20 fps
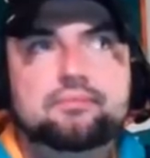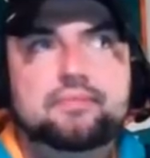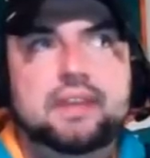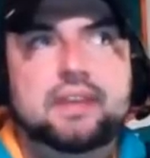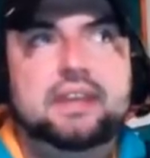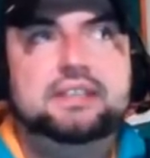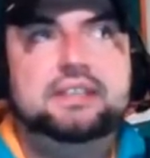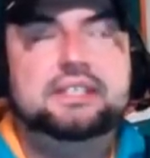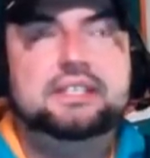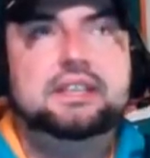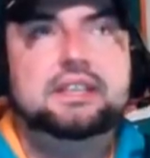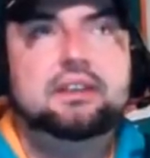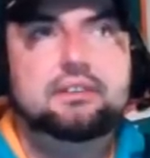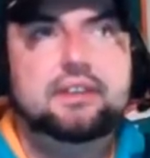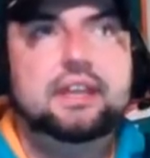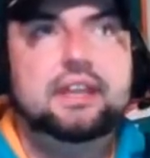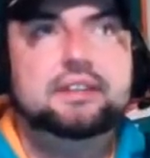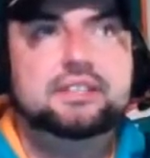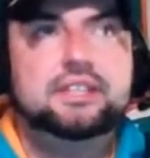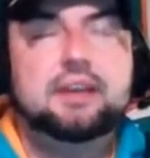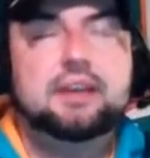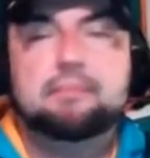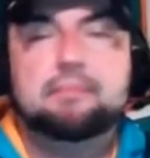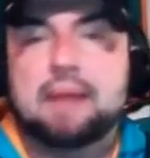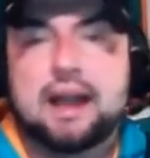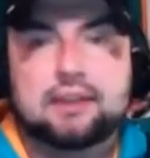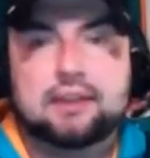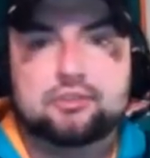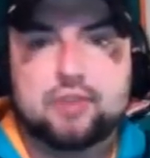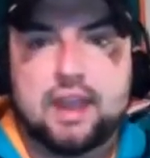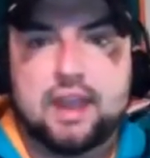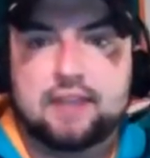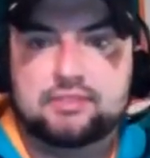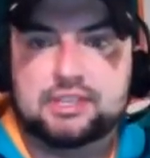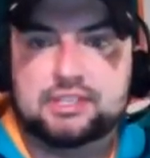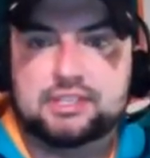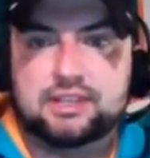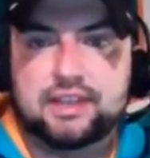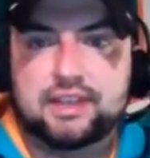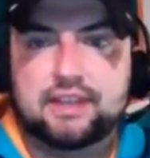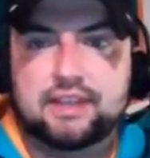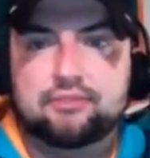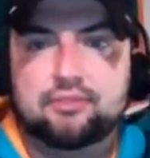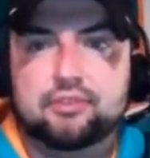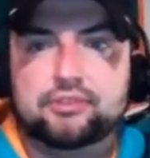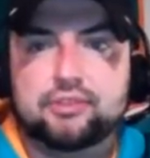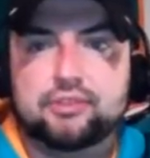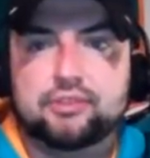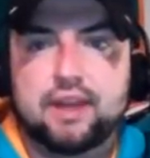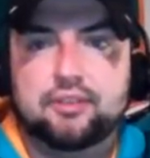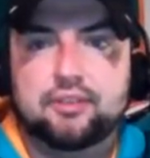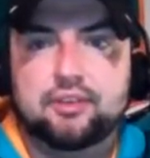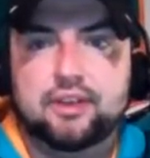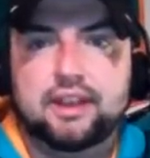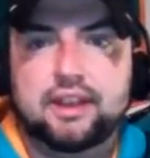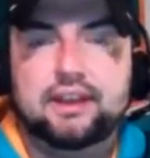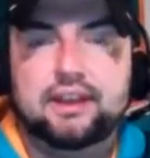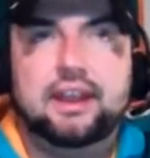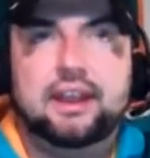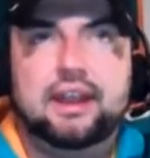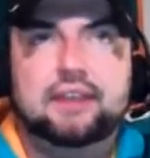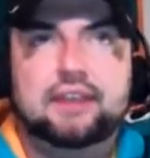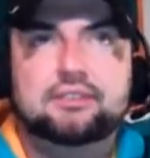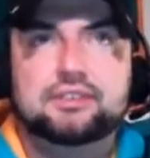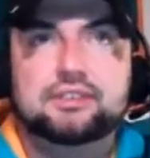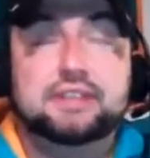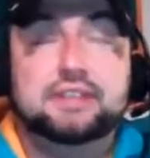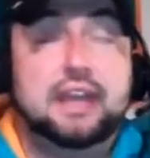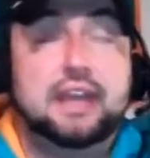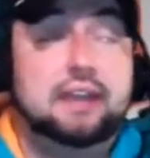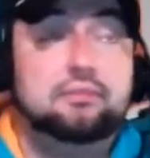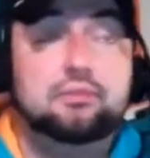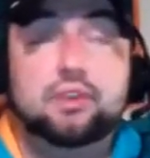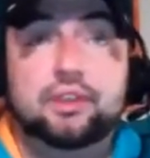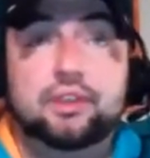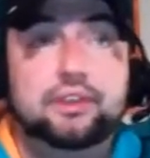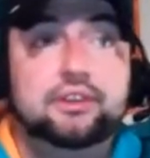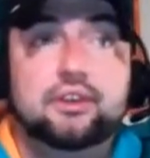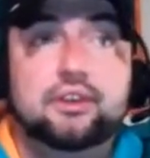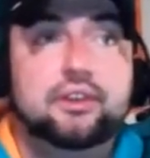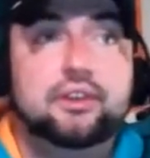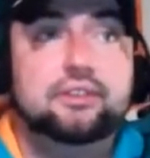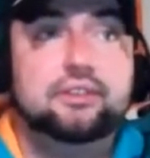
He's still in some mock drafts as a late first rounder, and I really don't